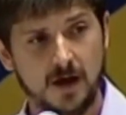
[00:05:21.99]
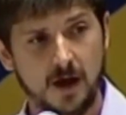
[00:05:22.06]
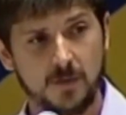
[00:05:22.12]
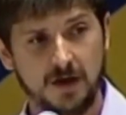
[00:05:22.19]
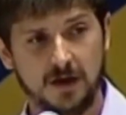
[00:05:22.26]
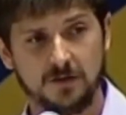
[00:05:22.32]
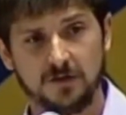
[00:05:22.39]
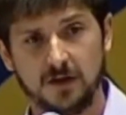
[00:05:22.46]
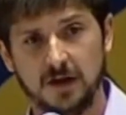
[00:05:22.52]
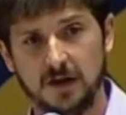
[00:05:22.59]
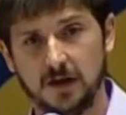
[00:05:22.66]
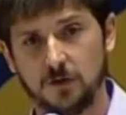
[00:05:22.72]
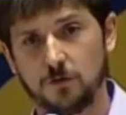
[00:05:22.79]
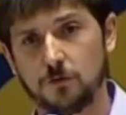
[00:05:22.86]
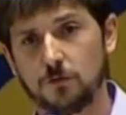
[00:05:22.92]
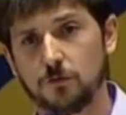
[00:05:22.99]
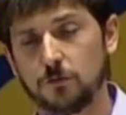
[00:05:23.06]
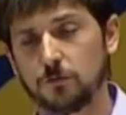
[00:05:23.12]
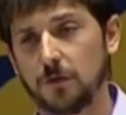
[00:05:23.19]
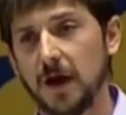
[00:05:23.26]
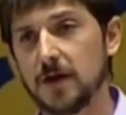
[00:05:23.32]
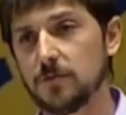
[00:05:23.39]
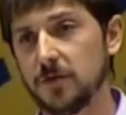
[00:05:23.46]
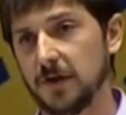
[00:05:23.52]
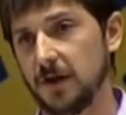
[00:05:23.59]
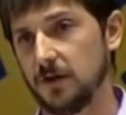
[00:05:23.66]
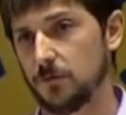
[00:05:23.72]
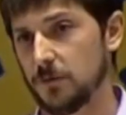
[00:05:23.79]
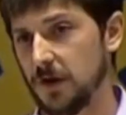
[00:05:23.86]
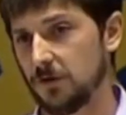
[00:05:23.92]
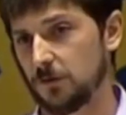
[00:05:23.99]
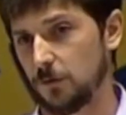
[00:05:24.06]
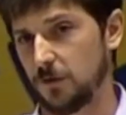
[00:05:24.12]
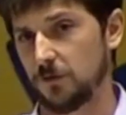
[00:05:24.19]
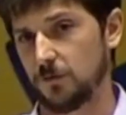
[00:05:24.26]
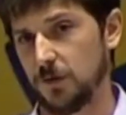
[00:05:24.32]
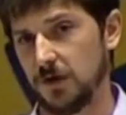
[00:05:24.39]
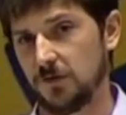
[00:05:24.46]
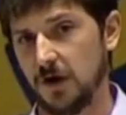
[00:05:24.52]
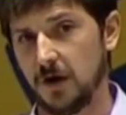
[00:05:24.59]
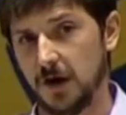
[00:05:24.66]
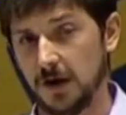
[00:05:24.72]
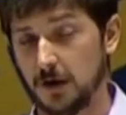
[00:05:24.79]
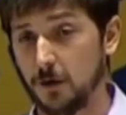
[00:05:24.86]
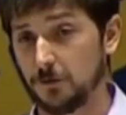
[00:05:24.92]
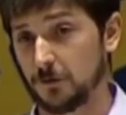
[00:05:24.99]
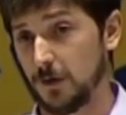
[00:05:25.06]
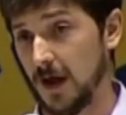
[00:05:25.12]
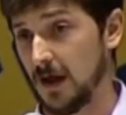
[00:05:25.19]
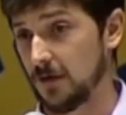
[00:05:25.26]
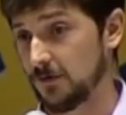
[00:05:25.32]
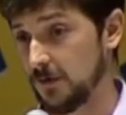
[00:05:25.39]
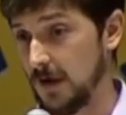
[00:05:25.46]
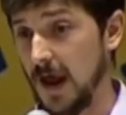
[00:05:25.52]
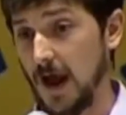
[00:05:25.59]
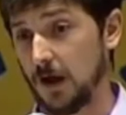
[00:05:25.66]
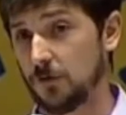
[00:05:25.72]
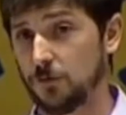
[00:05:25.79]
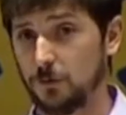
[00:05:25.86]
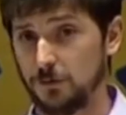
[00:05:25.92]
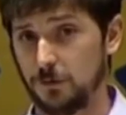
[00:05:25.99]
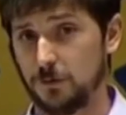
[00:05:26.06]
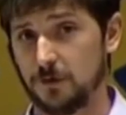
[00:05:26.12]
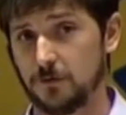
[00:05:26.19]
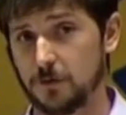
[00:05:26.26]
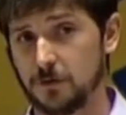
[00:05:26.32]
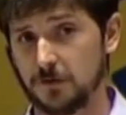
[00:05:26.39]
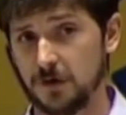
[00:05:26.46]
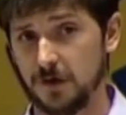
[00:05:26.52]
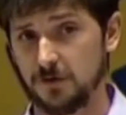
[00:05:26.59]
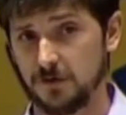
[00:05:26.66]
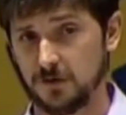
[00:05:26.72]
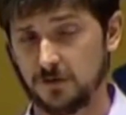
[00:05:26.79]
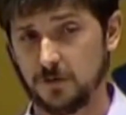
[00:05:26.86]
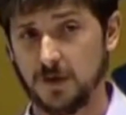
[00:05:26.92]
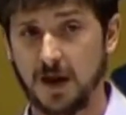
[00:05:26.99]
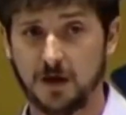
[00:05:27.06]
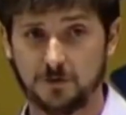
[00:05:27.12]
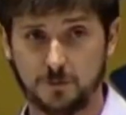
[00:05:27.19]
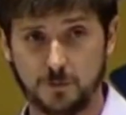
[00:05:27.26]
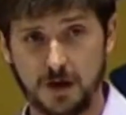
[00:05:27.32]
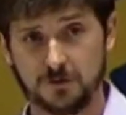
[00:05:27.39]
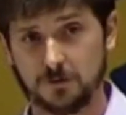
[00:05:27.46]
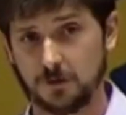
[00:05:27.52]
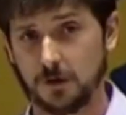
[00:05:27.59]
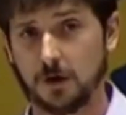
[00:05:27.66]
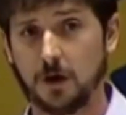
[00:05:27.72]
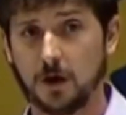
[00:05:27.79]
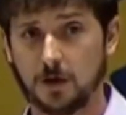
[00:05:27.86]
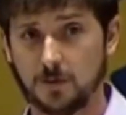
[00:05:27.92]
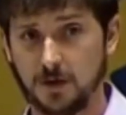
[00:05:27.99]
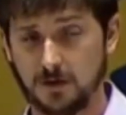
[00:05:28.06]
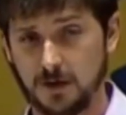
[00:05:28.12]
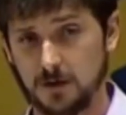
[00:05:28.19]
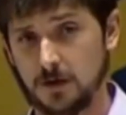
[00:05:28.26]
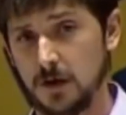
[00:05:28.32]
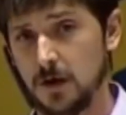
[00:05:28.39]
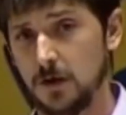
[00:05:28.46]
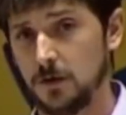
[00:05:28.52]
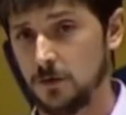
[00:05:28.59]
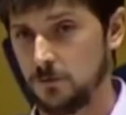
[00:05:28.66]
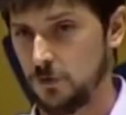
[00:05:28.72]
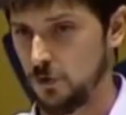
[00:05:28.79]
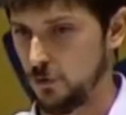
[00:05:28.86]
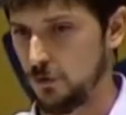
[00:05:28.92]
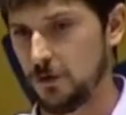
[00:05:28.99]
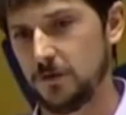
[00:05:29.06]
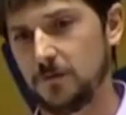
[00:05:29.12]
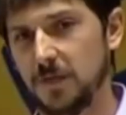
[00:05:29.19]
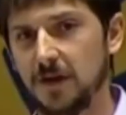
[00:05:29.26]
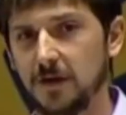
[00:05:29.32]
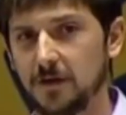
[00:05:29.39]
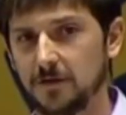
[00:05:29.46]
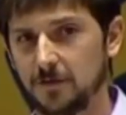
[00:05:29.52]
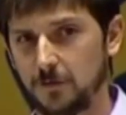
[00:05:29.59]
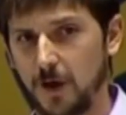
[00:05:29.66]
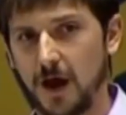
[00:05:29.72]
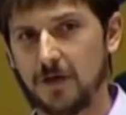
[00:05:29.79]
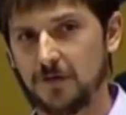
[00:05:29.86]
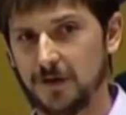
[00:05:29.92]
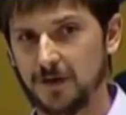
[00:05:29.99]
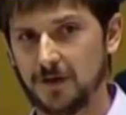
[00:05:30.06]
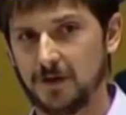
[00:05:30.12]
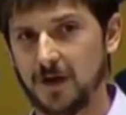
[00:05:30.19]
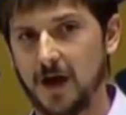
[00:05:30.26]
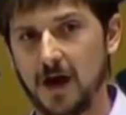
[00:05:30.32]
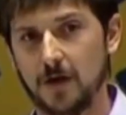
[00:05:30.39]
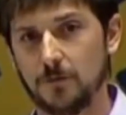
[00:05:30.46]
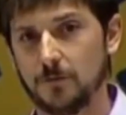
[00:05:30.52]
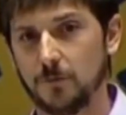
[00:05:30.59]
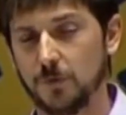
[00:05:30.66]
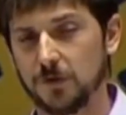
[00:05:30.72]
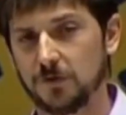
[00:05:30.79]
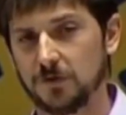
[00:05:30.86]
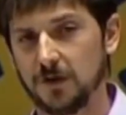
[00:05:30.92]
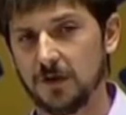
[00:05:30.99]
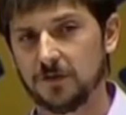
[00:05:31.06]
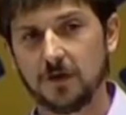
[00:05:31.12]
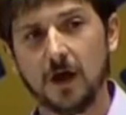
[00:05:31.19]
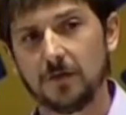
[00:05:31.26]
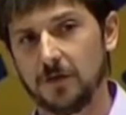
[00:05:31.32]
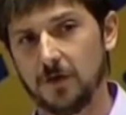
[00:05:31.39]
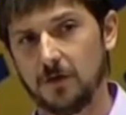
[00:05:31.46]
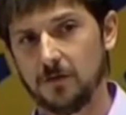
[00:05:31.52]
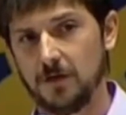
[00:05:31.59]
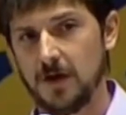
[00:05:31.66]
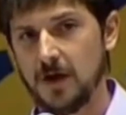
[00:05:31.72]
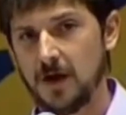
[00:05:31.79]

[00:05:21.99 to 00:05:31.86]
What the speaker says: I mean, it's an incredibly resource-rich area. It also has an actual university system. It has a Western economy that should be thriving, which it's not, though.